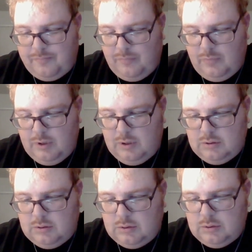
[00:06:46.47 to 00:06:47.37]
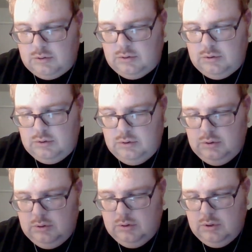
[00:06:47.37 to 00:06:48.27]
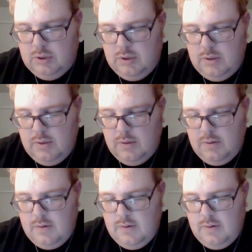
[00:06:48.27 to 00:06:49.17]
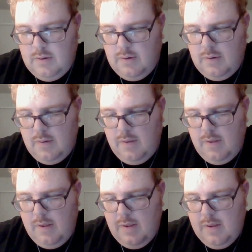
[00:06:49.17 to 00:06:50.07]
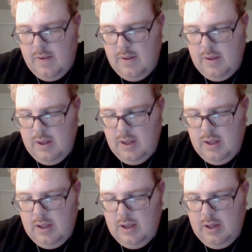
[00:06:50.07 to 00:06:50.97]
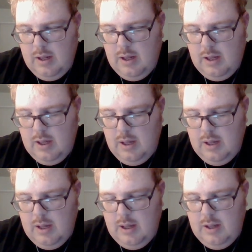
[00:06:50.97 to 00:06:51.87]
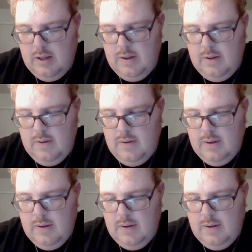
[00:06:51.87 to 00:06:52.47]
Nobody speaks.